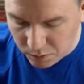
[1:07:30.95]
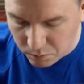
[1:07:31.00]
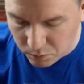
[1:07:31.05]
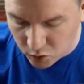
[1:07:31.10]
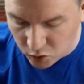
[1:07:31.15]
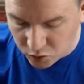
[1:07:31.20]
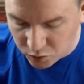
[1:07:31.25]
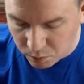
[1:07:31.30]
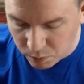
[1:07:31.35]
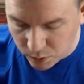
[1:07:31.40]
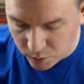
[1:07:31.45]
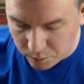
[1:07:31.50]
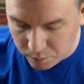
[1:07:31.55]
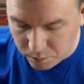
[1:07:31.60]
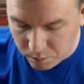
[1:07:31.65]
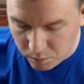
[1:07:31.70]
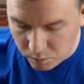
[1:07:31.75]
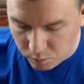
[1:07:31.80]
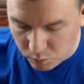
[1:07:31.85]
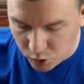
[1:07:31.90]

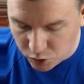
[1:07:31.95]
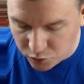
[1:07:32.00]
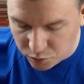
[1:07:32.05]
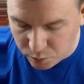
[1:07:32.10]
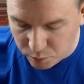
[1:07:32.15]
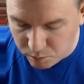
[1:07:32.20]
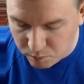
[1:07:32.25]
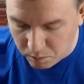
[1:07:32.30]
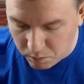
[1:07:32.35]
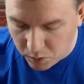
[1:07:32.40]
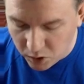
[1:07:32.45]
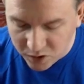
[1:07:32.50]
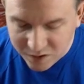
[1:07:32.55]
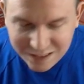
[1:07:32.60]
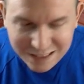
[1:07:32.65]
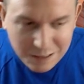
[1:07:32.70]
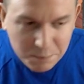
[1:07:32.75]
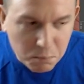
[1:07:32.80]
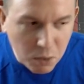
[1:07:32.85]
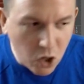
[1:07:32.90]

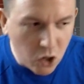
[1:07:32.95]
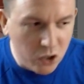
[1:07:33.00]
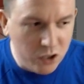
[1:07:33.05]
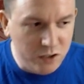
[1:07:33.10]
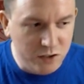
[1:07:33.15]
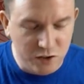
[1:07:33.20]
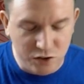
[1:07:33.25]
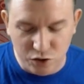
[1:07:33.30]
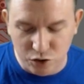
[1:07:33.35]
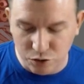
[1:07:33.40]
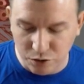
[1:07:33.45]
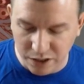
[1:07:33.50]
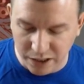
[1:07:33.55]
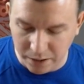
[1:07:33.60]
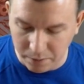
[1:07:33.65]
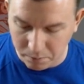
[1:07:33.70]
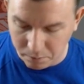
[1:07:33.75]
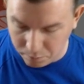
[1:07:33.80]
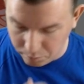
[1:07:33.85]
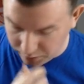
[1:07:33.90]
multi-part
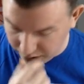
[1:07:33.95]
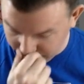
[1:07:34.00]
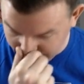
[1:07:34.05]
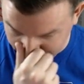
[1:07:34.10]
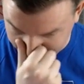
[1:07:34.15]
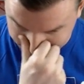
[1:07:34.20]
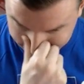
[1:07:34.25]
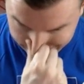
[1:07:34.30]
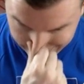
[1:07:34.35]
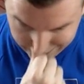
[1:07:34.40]
stream because